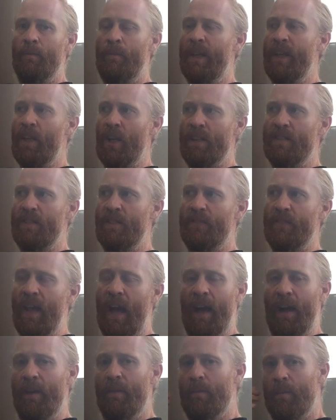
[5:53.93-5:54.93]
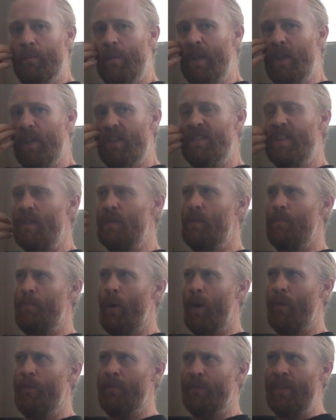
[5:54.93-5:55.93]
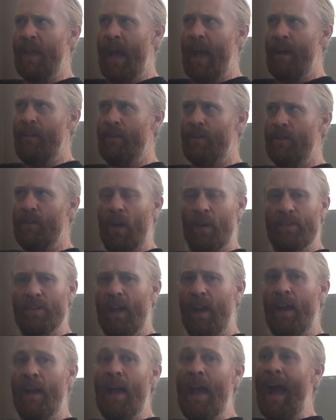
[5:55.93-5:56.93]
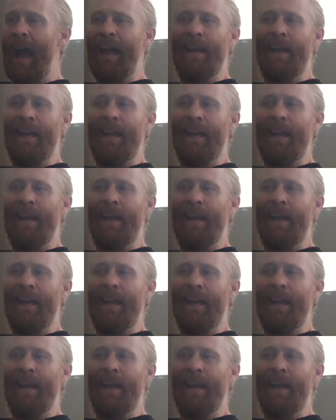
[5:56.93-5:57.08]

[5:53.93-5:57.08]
because of that, because it's both there and not there,